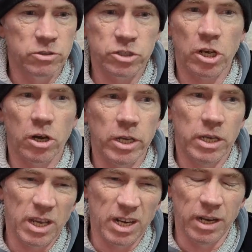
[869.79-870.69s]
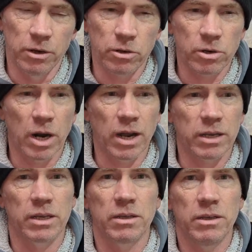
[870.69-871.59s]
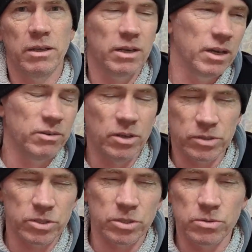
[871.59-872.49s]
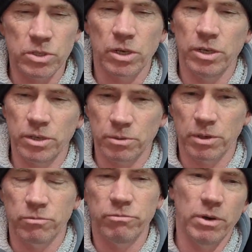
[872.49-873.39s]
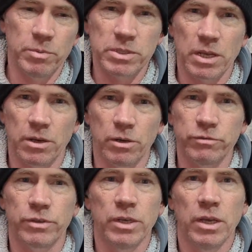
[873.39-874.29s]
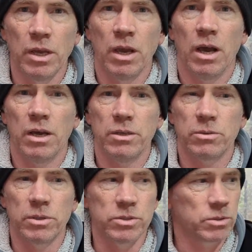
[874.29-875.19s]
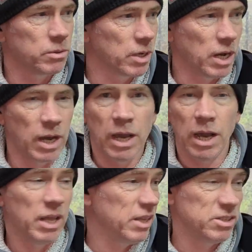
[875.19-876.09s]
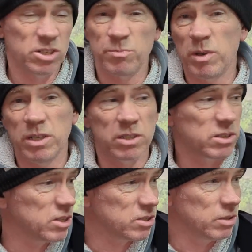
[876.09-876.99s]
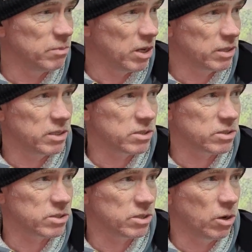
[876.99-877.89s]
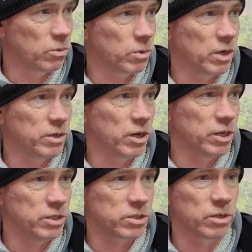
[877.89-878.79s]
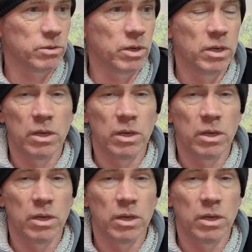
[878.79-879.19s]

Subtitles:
Tight and a little crack. Not too tight. You don't want to rip its head off. You don't want to do all that. And then just bleed the system. Like this is an old one, 92.